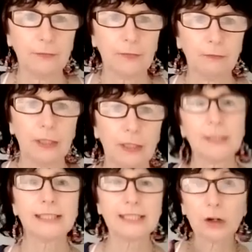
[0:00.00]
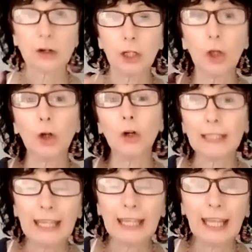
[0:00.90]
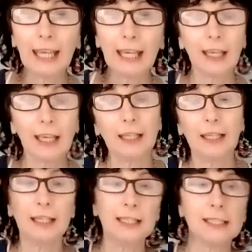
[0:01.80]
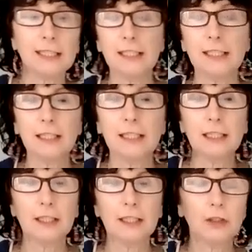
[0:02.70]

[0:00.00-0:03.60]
because he's got a long neck and he's, you know,